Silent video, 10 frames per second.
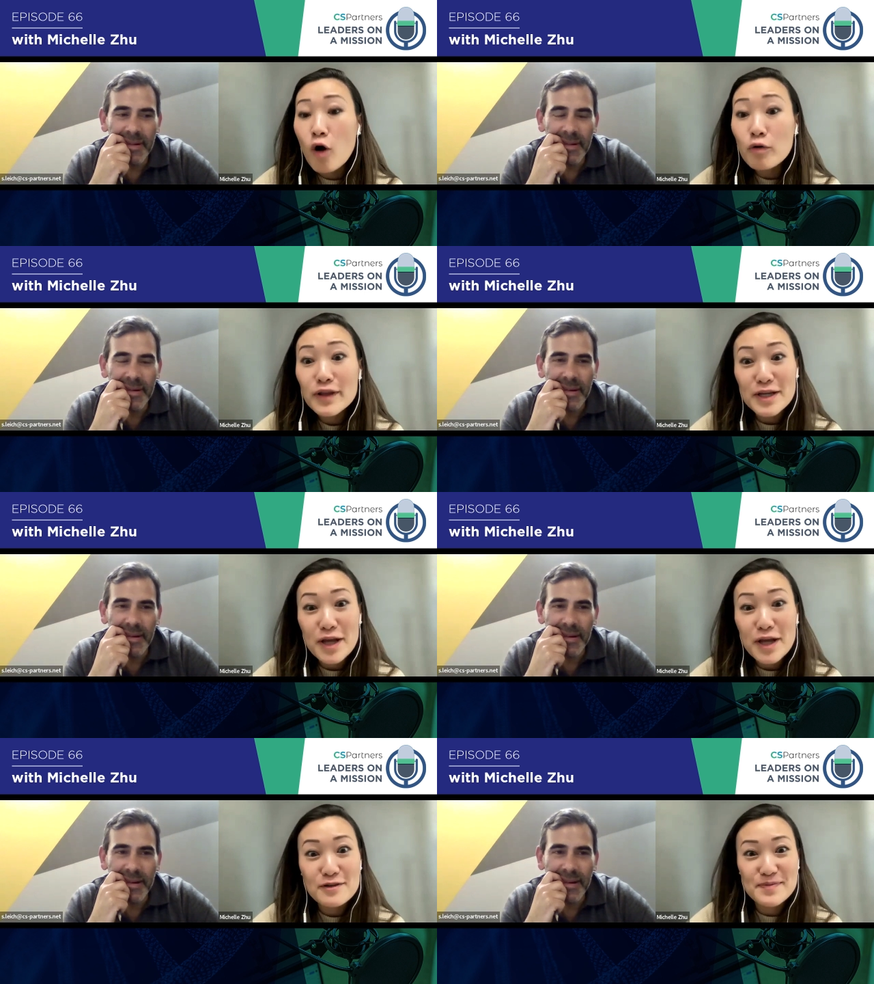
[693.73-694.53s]
Speaker 1: only
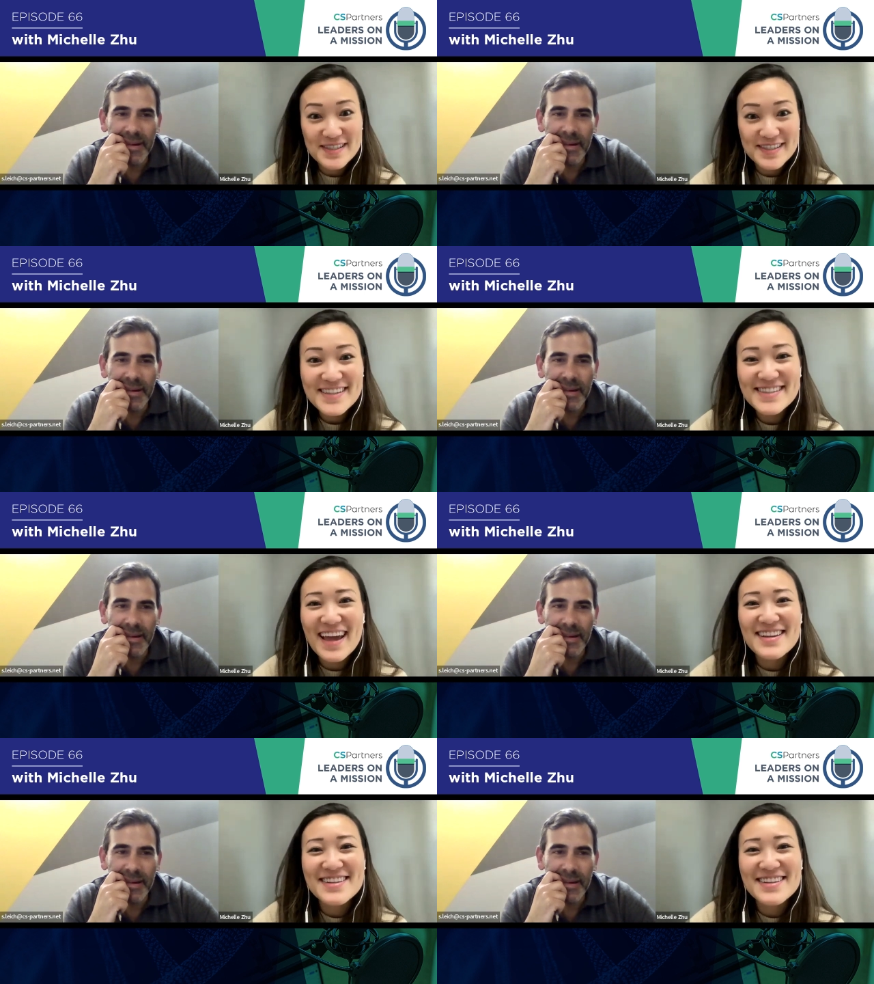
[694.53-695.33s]
knows business
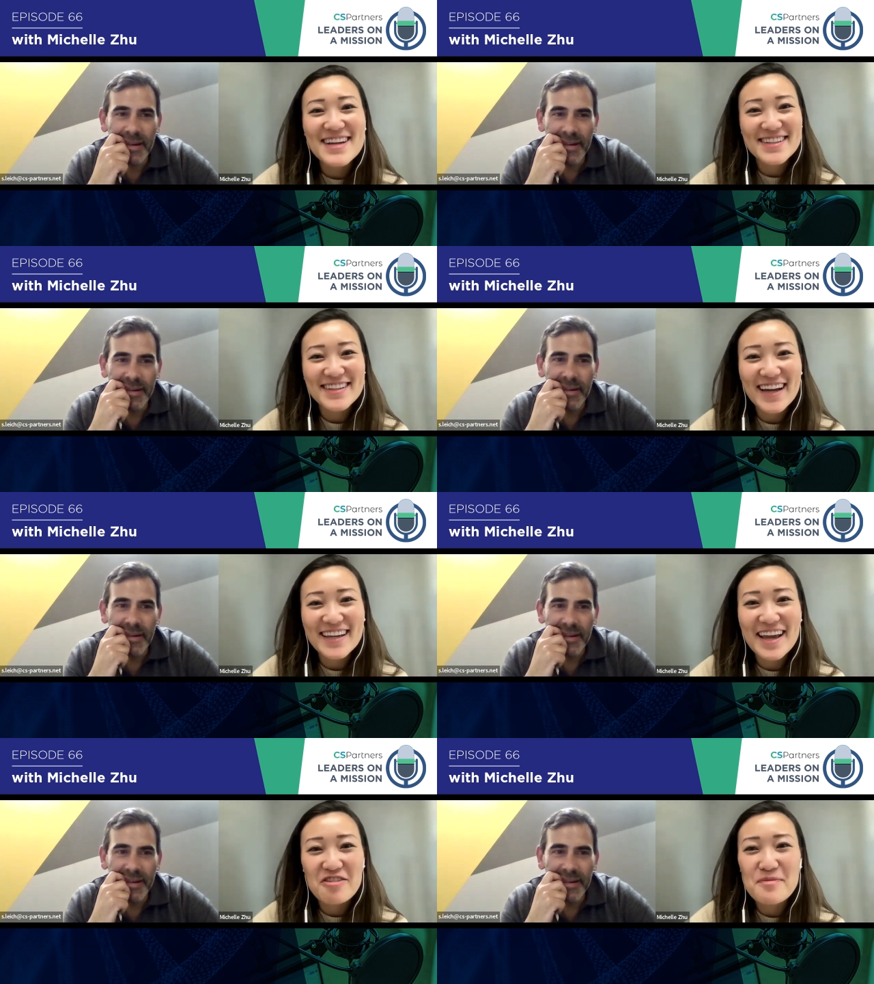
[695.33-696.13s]
and doesn't
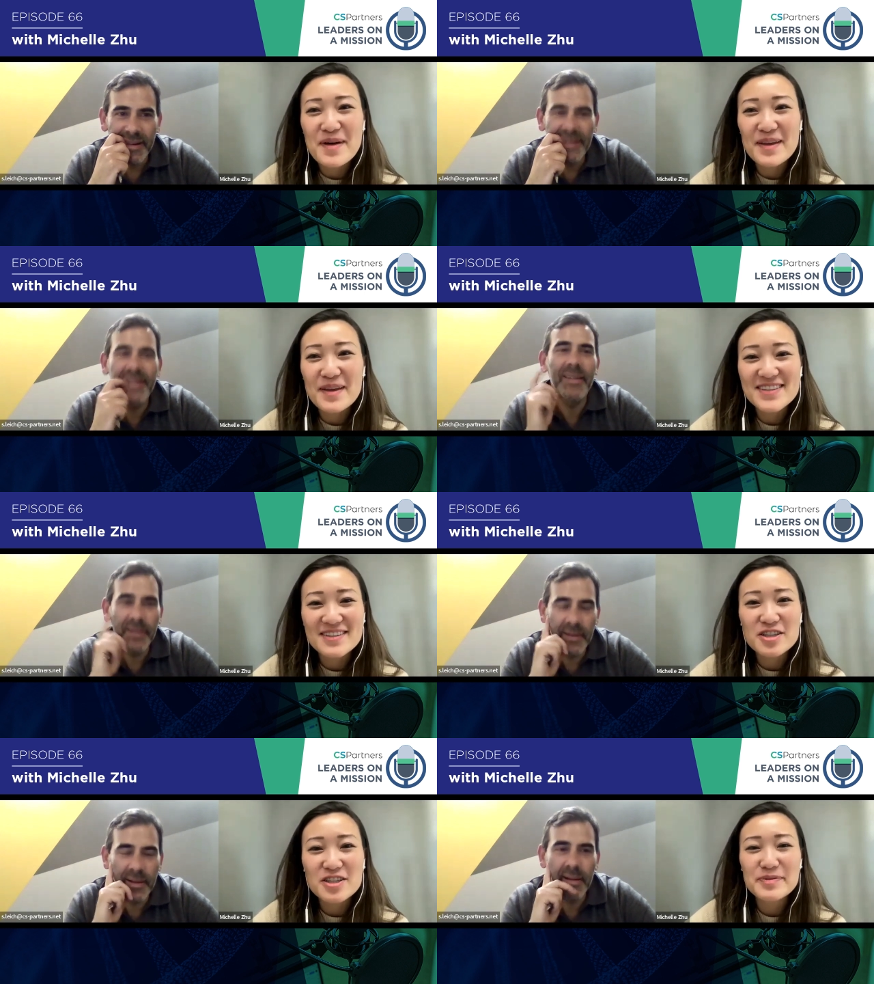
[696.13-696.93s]
kind of care about the
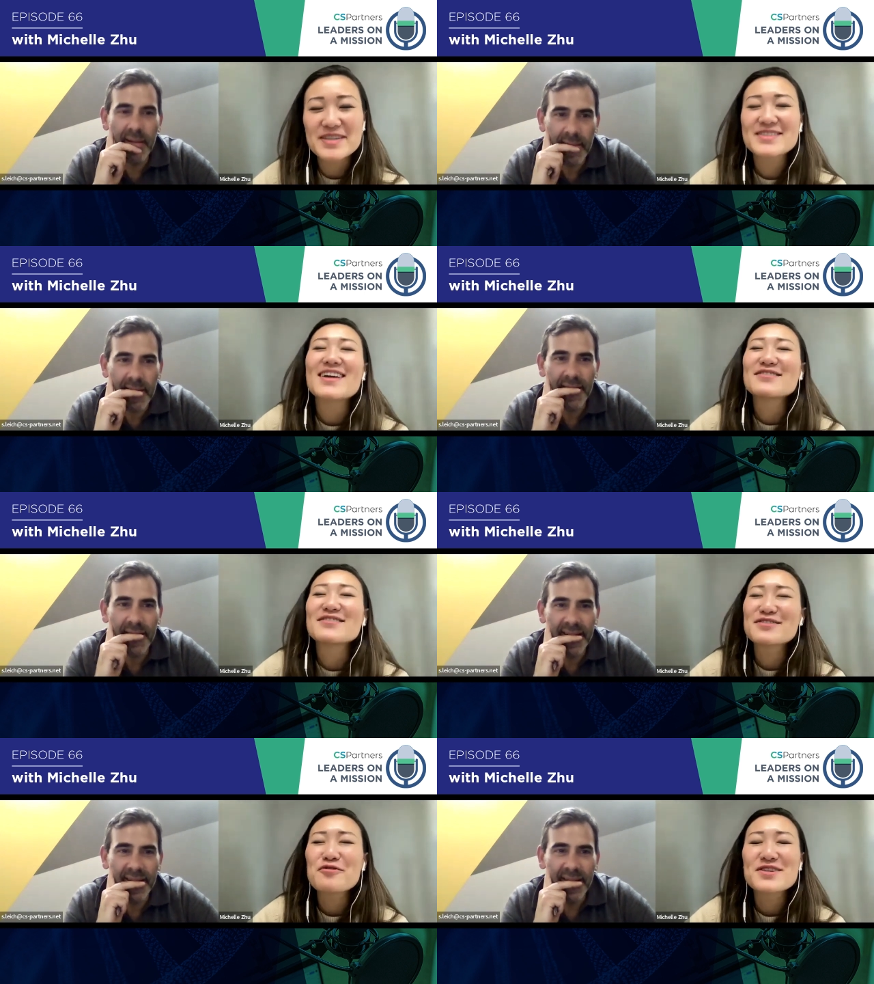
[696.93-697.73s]
technology because that is of